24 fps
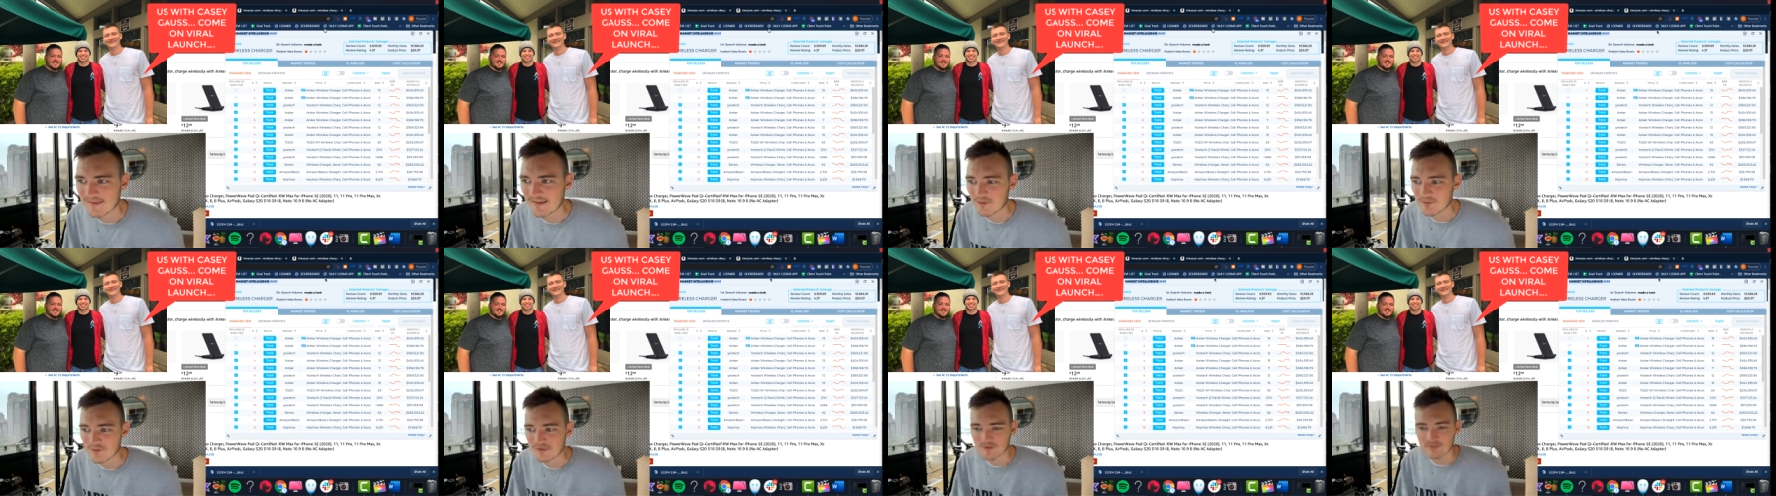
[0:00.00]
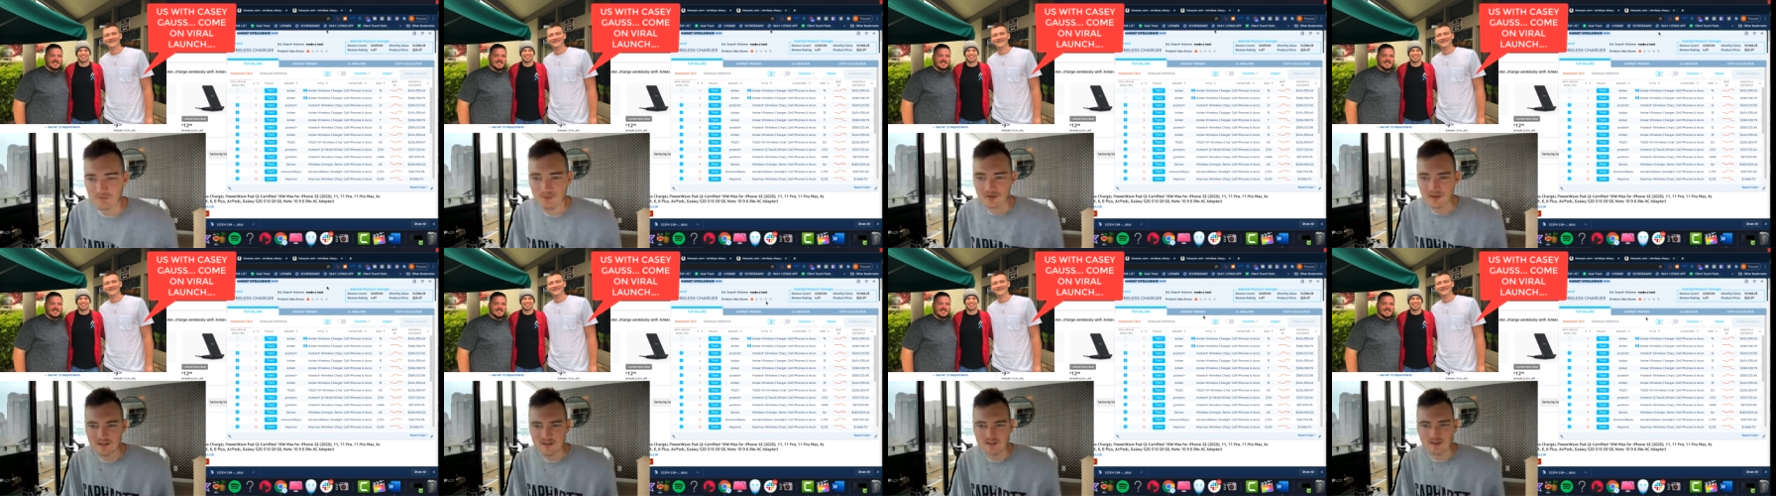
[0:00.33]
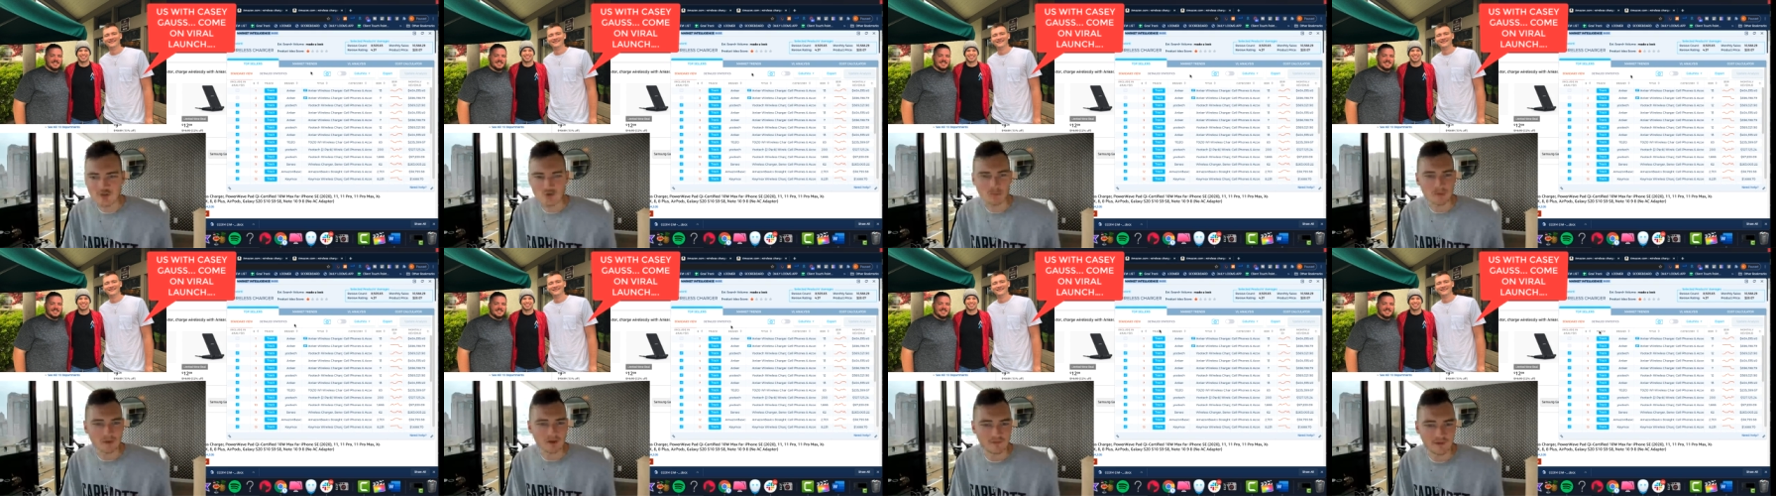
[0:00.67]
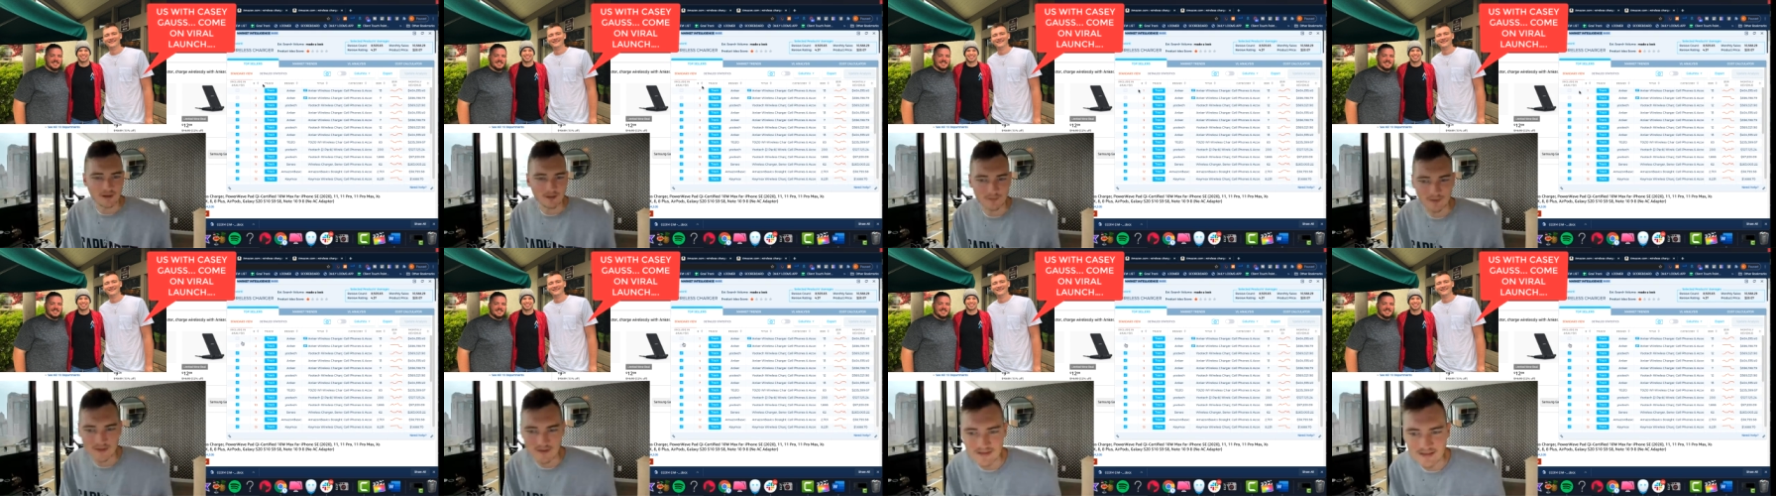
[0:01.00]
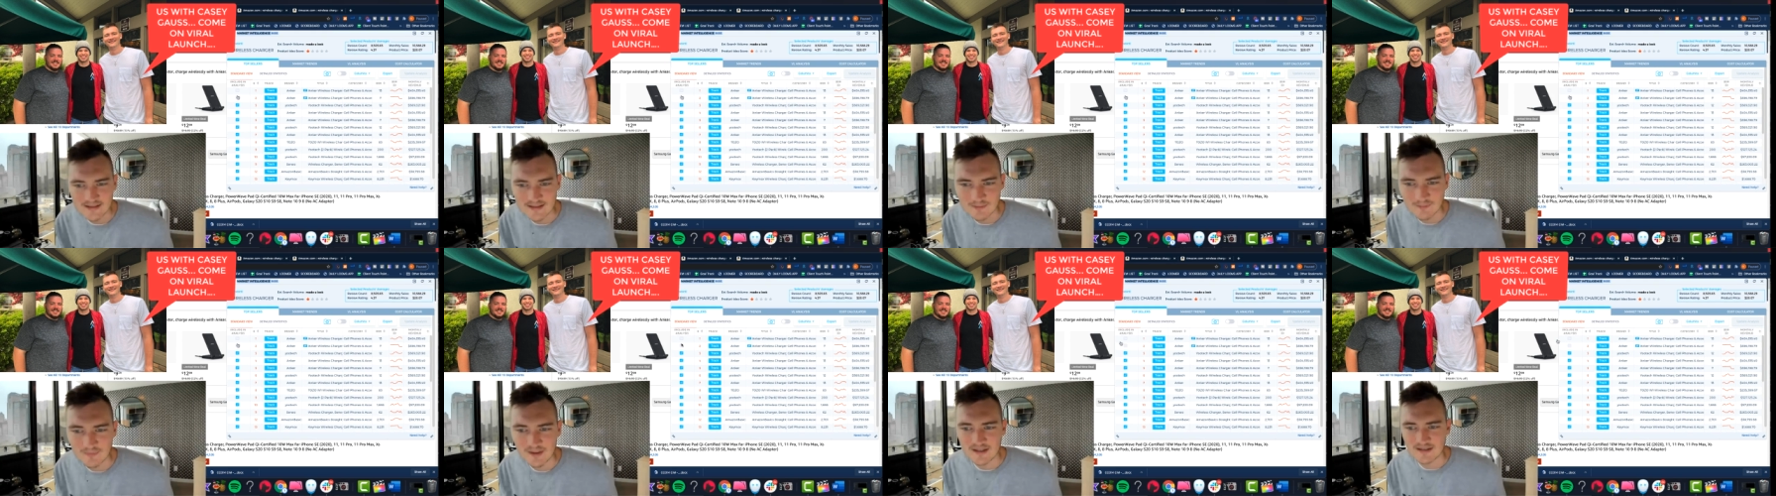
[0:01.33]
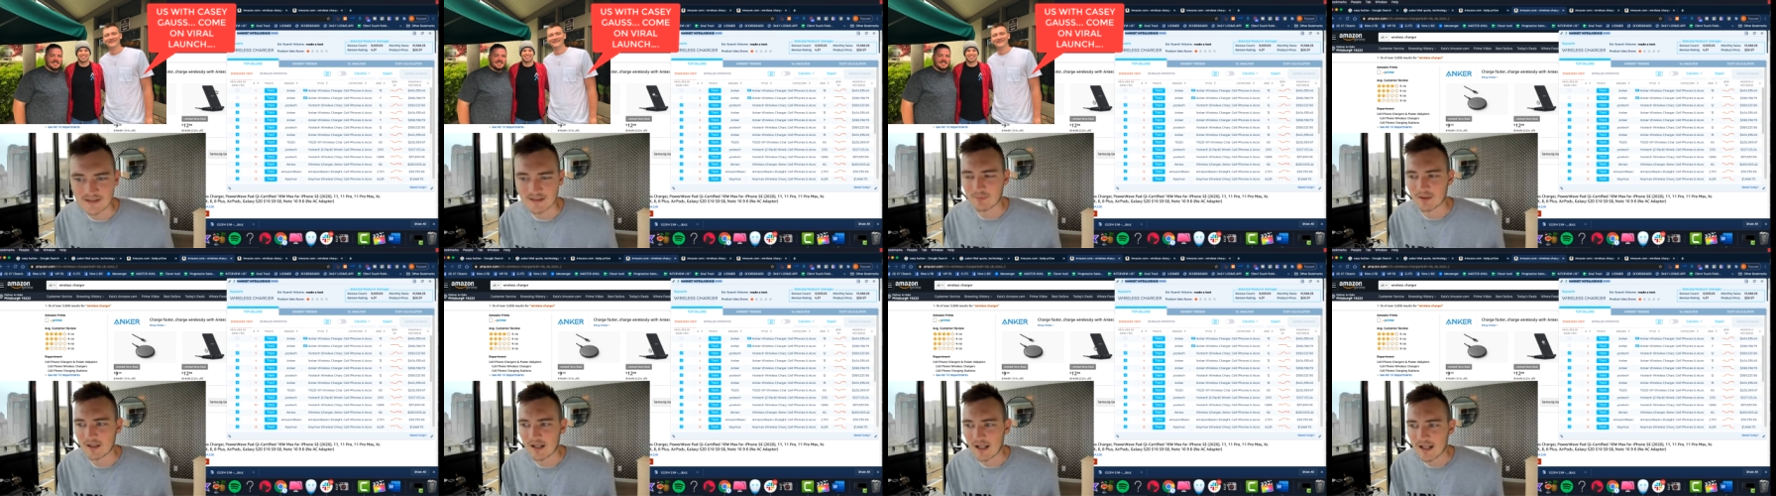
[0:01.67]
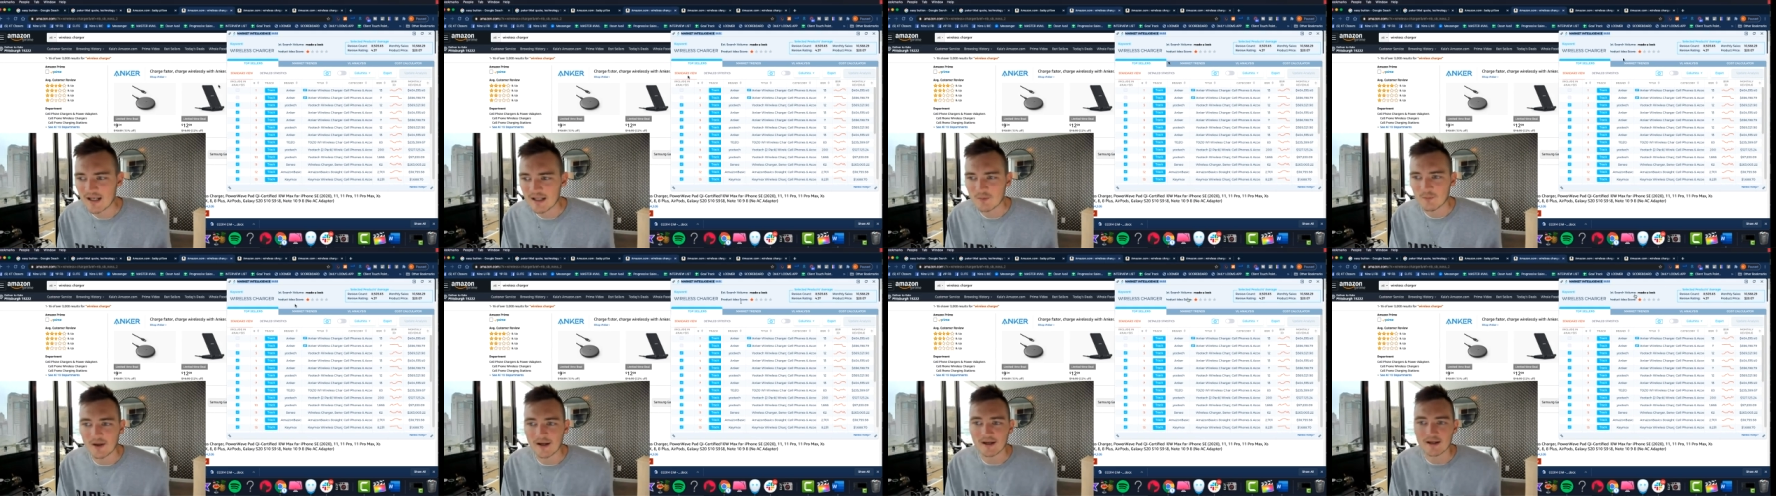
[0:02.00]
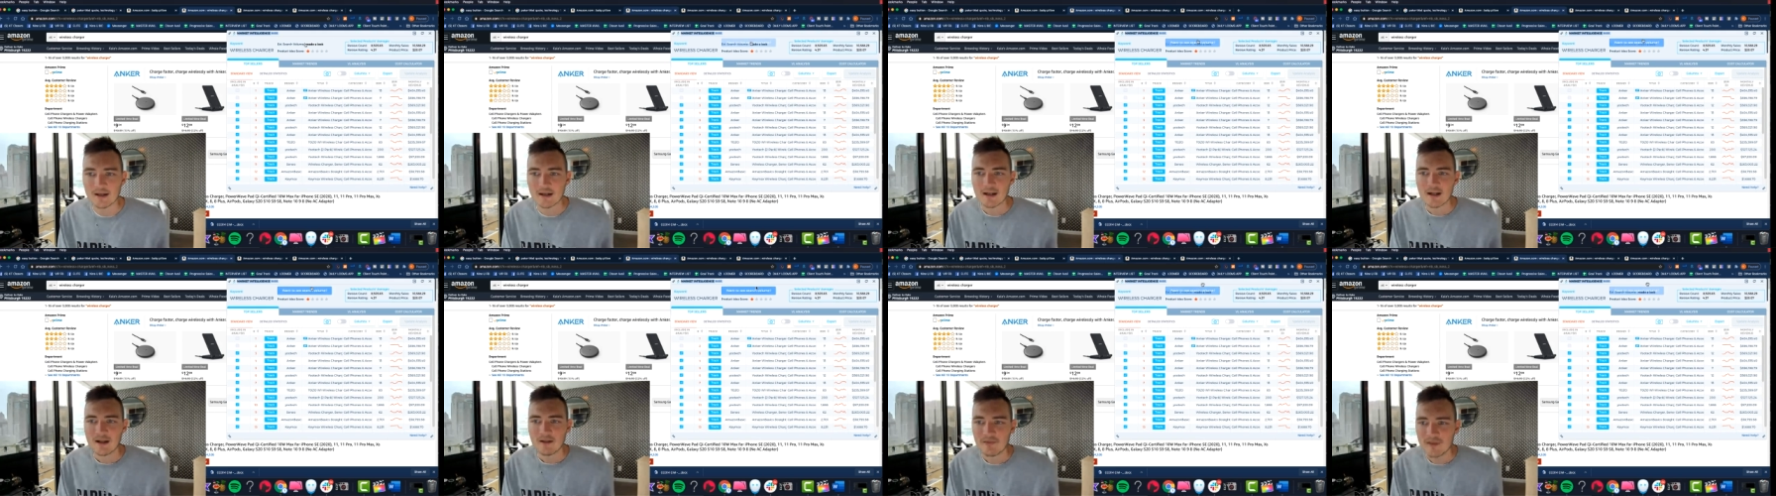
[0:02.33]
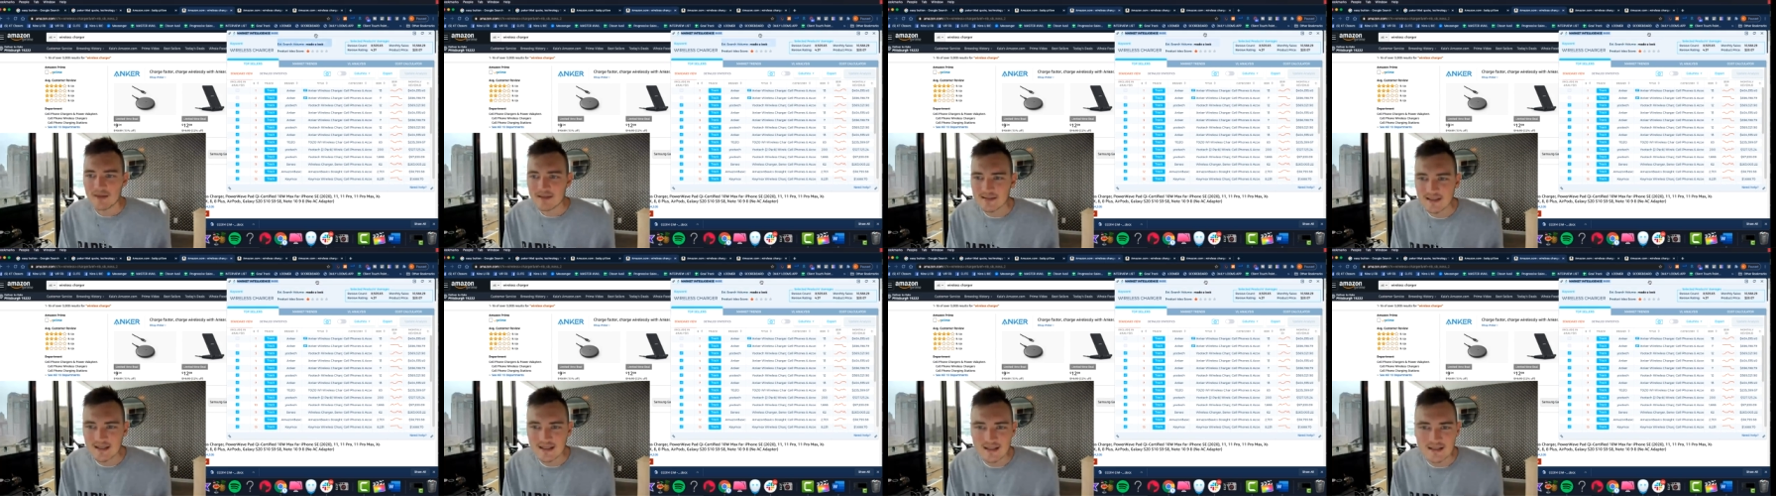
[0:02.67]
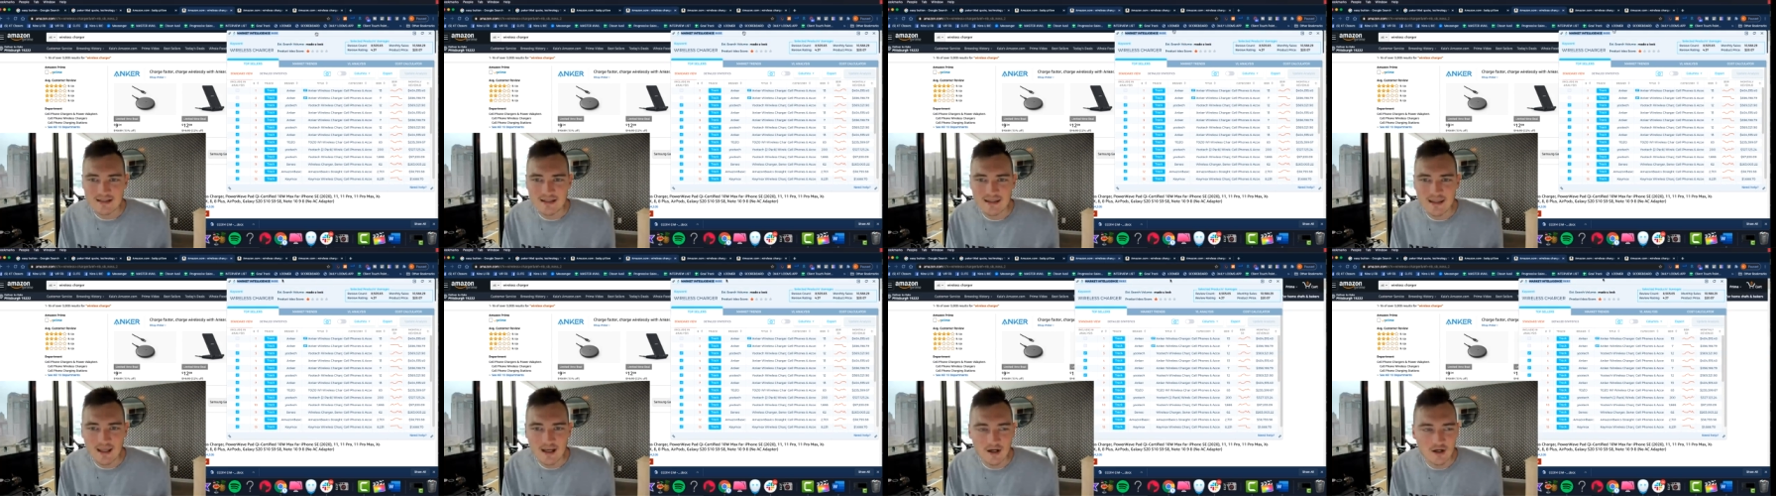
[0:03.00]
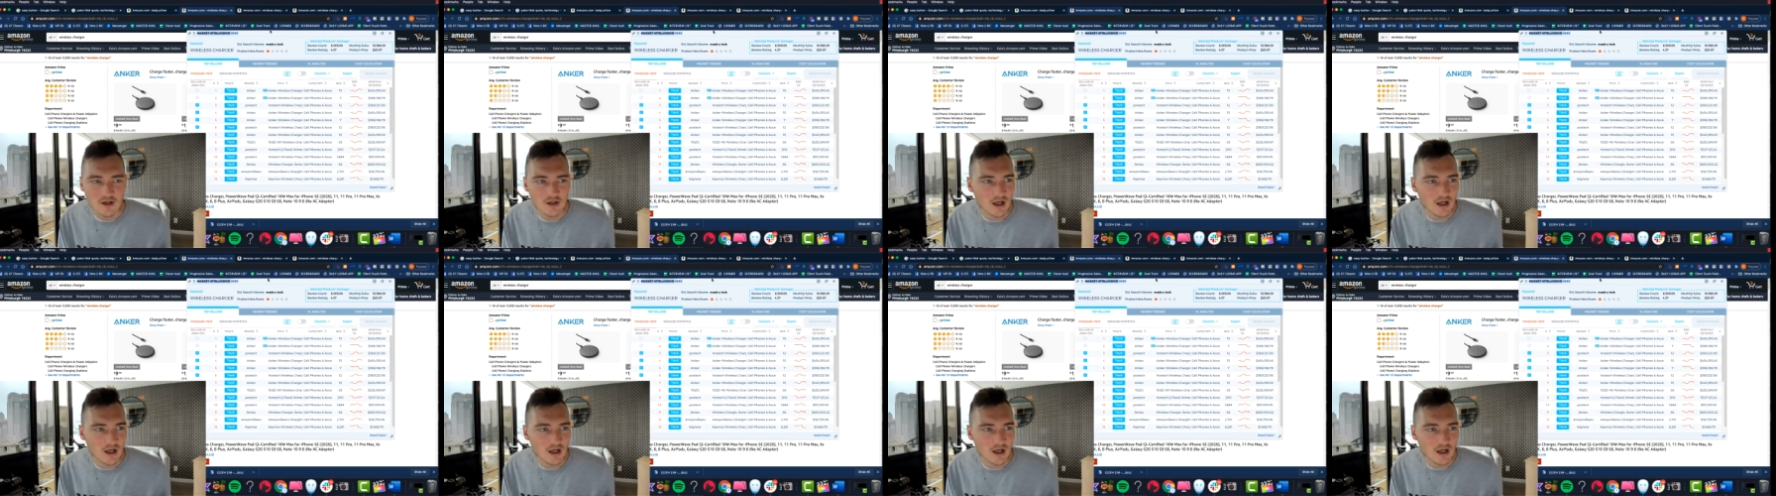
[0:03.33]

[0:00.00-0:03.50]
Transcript: That was really stupid of them because he's amazing. But anyway, this is their